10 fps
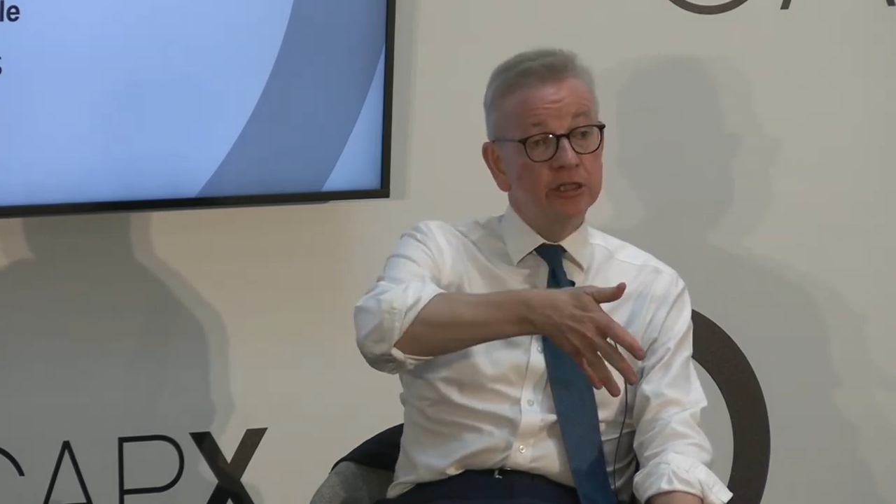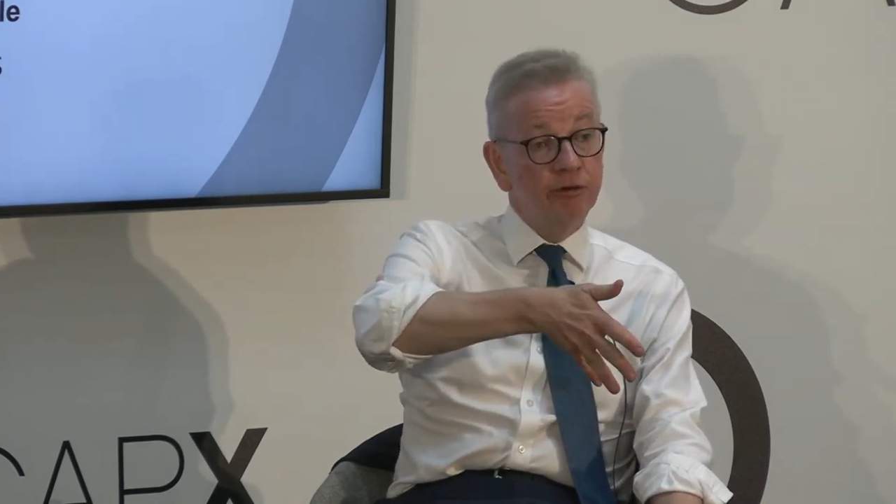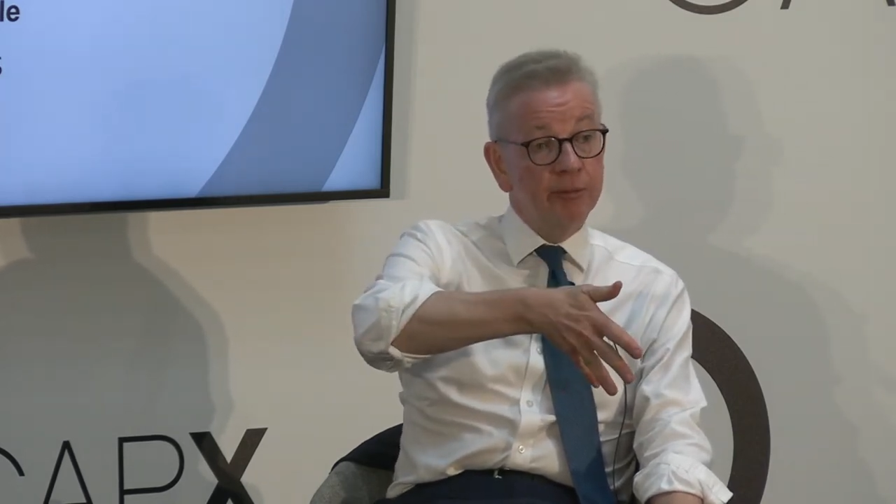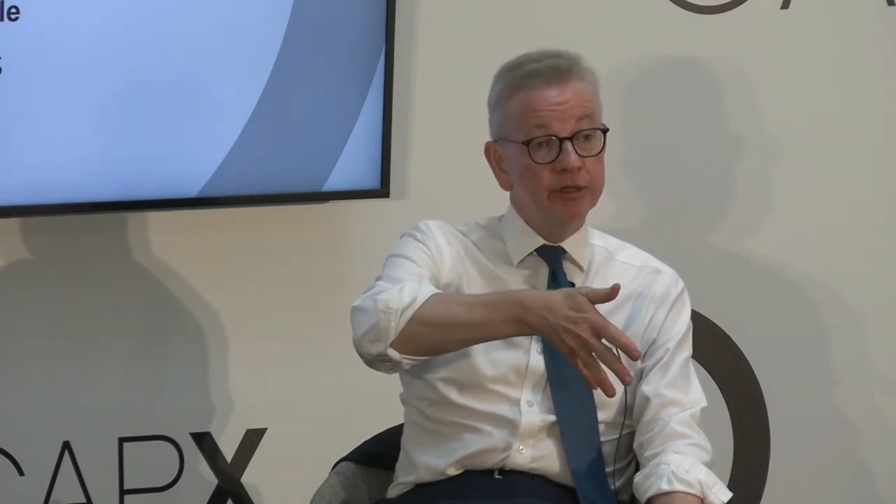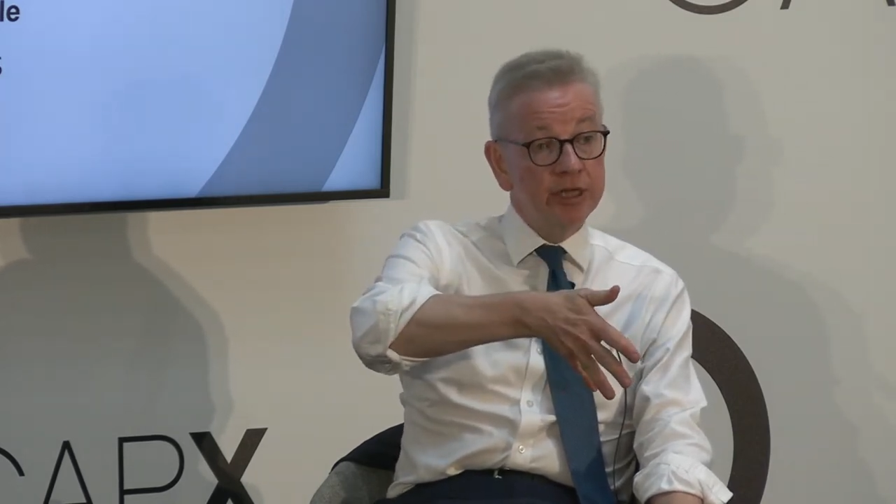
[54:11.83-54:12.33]

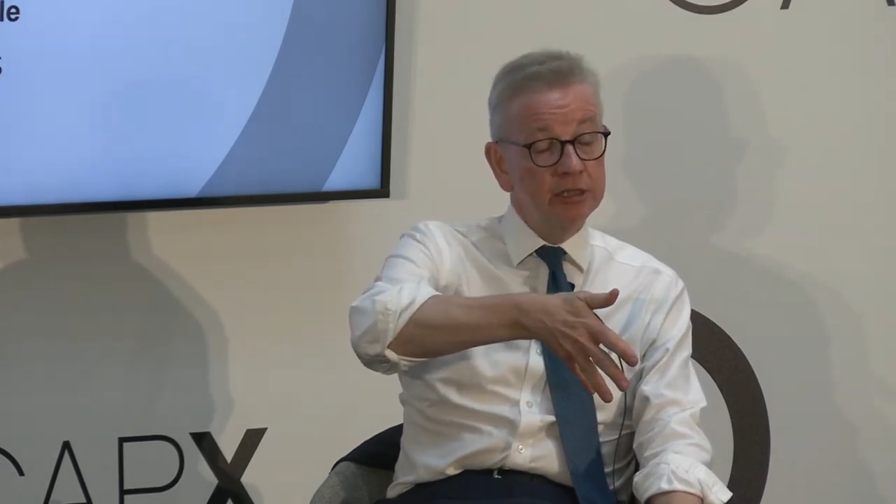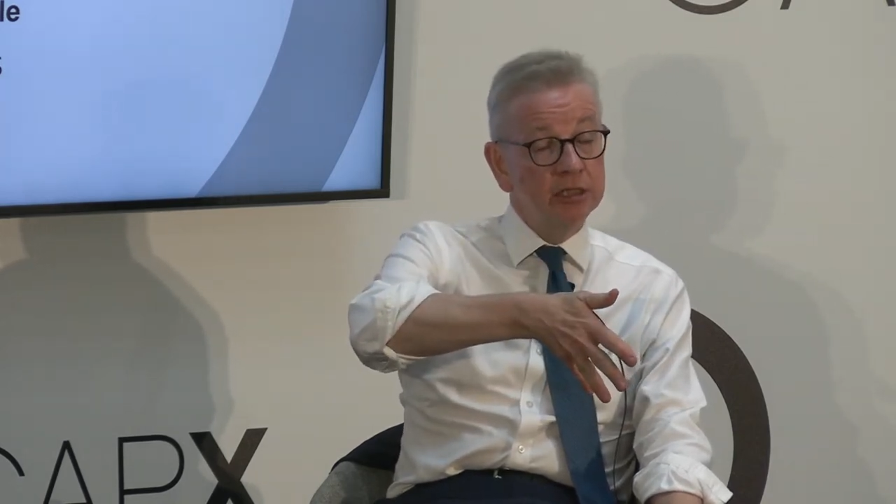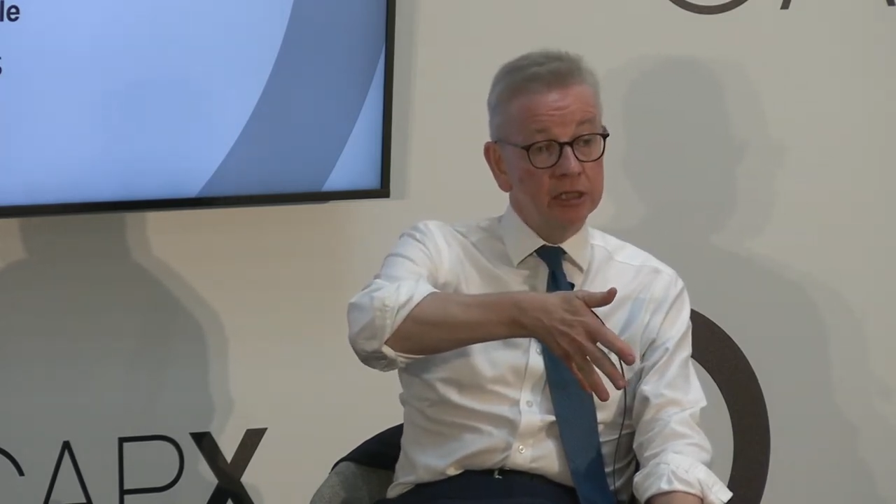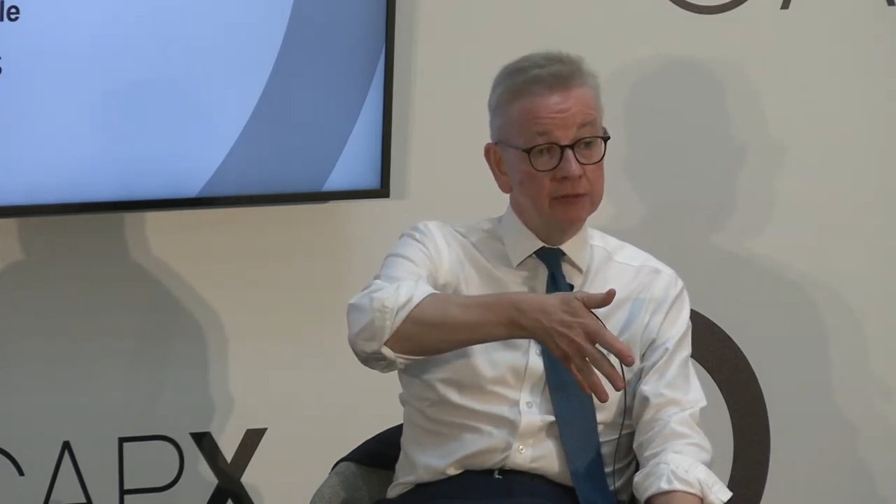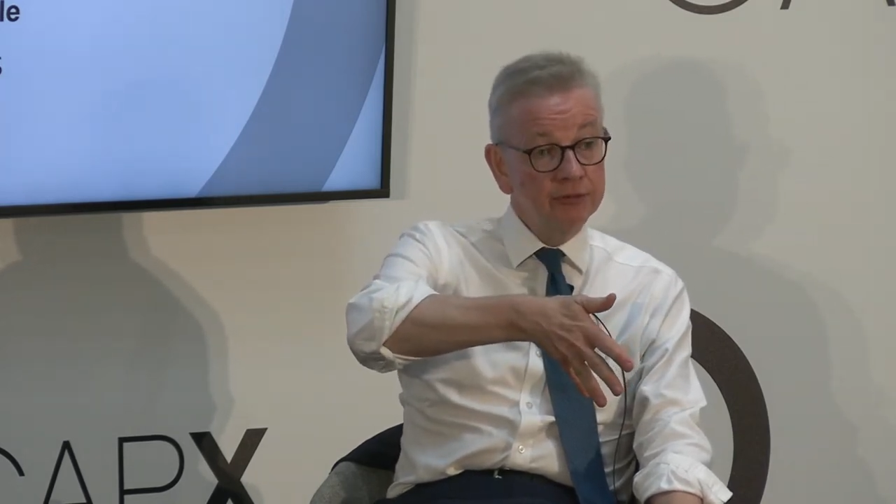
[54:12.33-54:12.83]

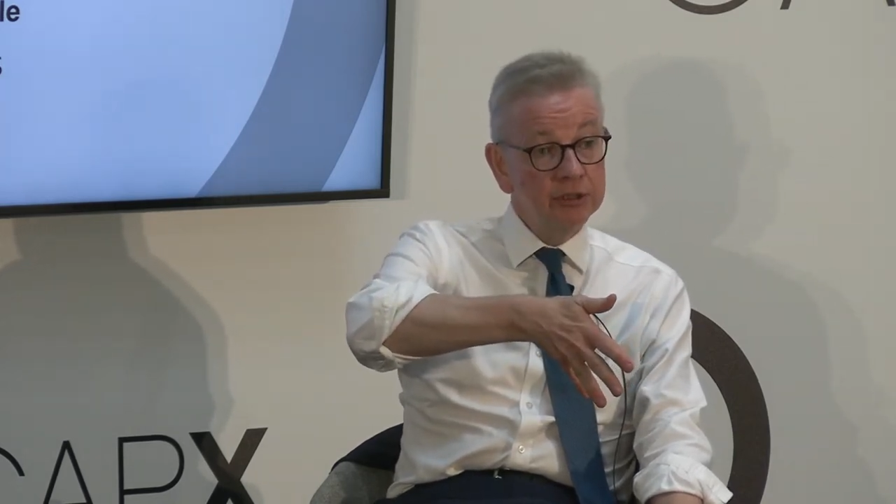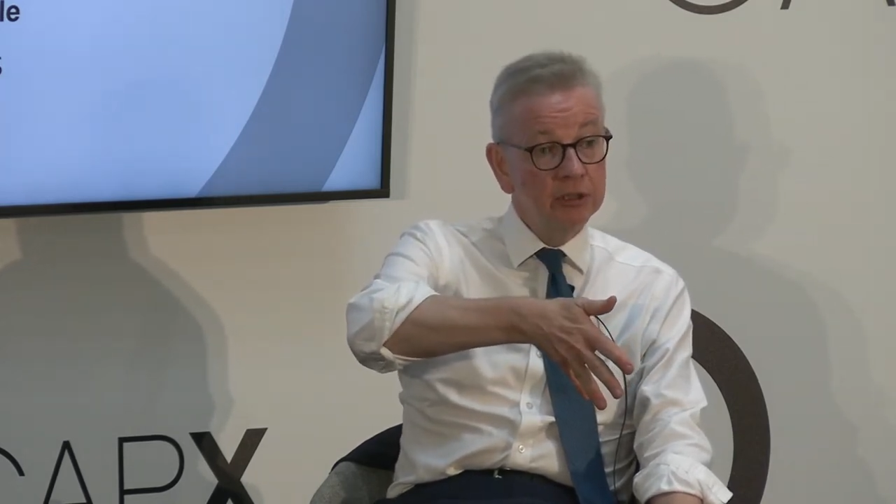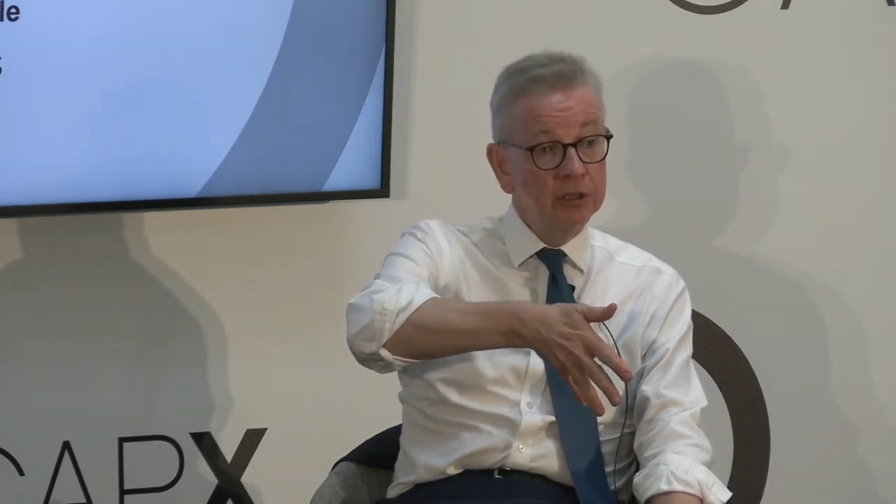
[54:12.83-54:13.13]
representatives